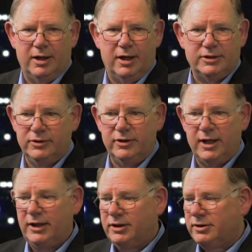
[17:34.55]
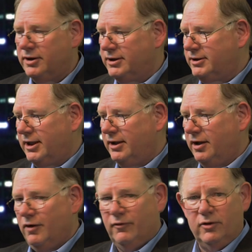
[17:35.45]
Uh, so you're not just going to set
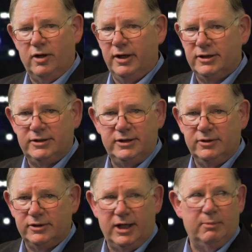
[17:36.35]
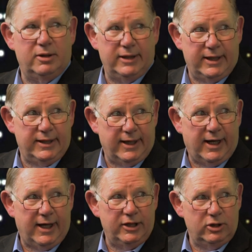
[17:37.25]
it over on a steel table and let it
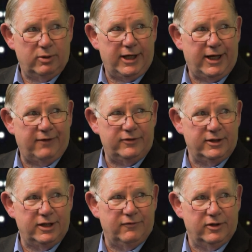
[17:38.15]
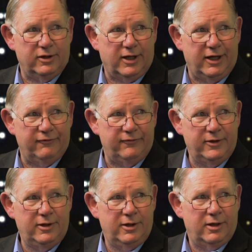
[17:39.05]
die. You have to give it
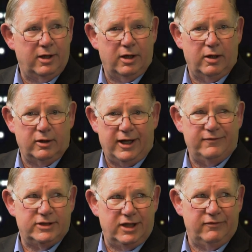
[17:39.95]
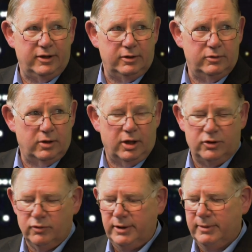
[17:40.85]
life, uh, life-saving
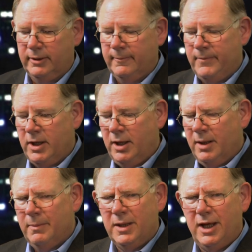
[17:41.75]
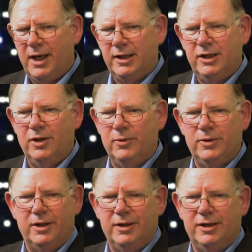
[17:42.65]
uh, treatment. You
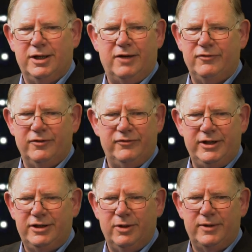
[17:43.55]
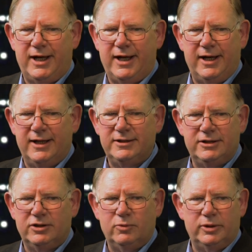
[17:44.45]
know the the governor vetoed that, and I
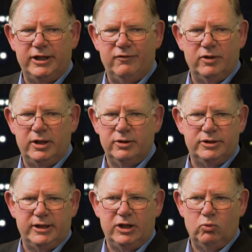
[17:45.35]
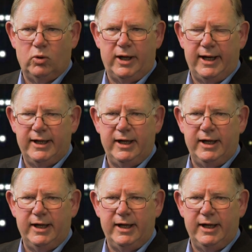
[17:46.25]
still will never understand why.